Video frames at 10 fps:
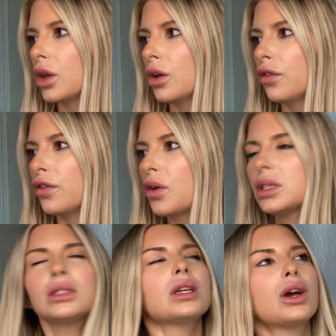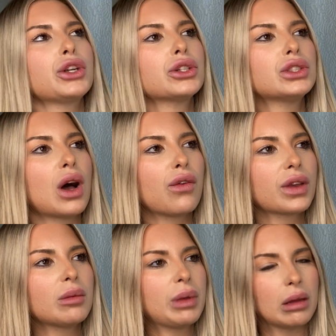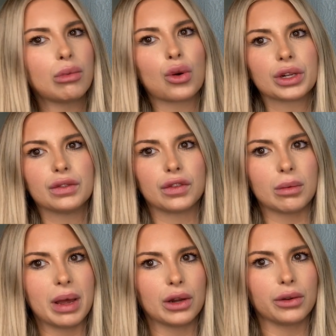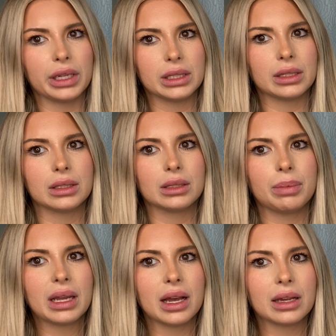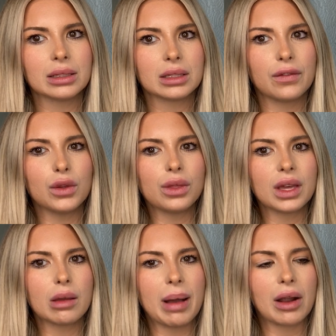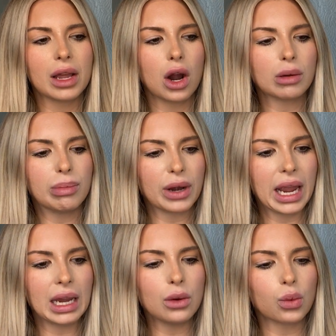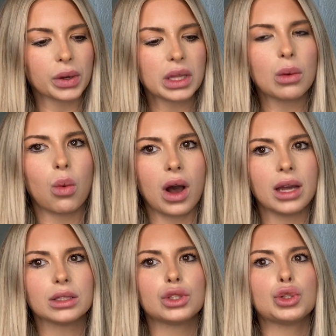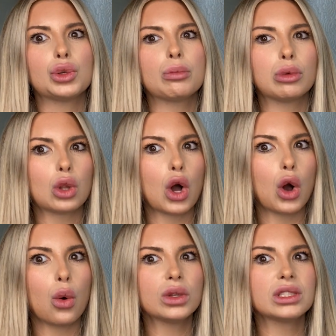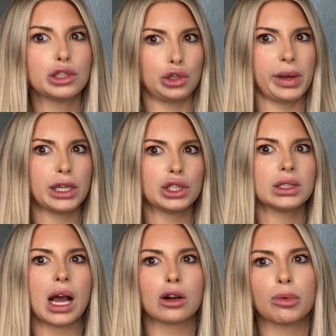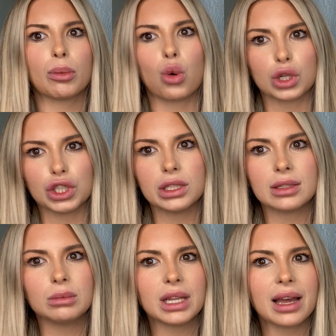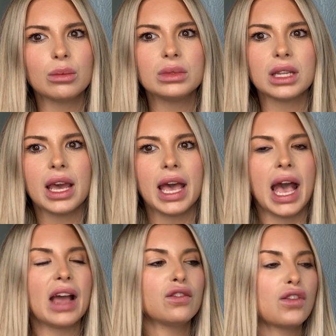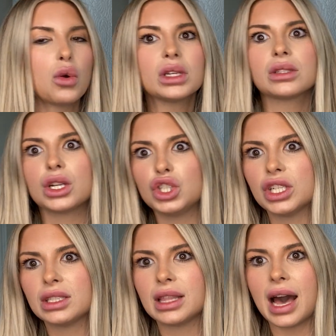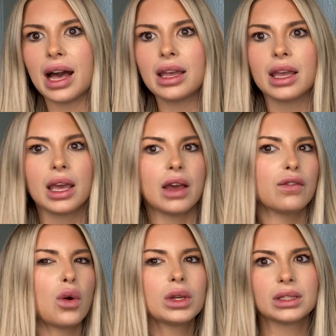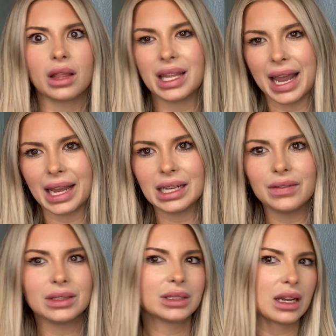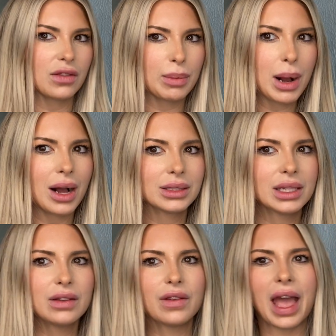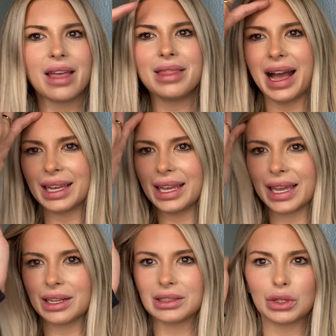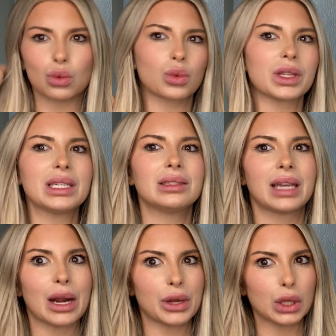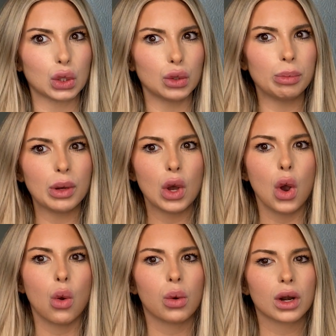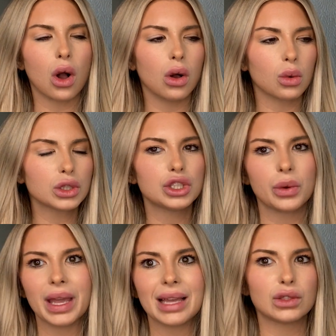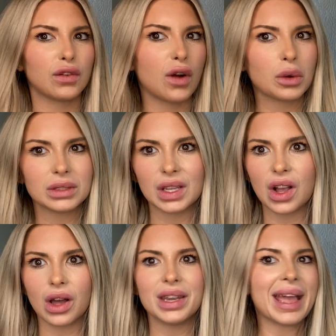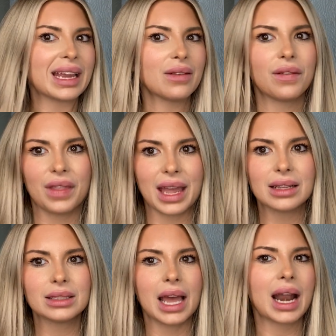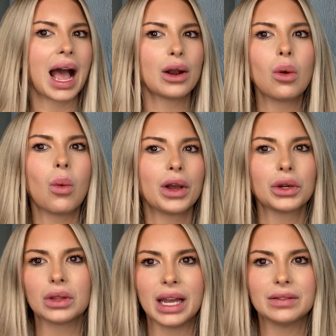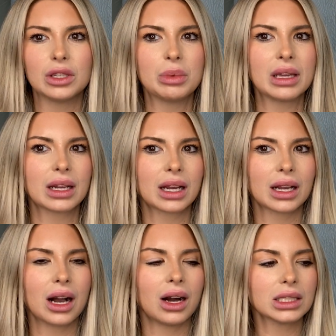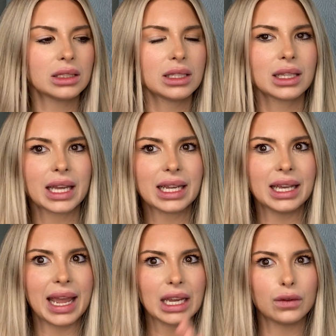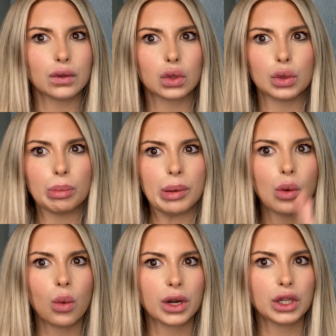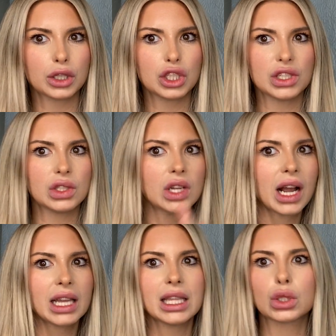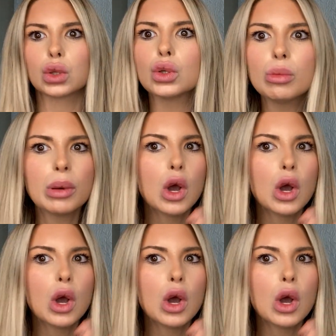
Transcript: Focusing on yourself can be important for many reasons because if you think about it, our brain really wants to blow situations out of proportion sometimes and focus on just that, focus on the negative instead of the positive, and that can get us in a really scary loop where all we're doing is focusing on negative things. And I don't want your life to be a constant like negative loop where you're just stuck in this loop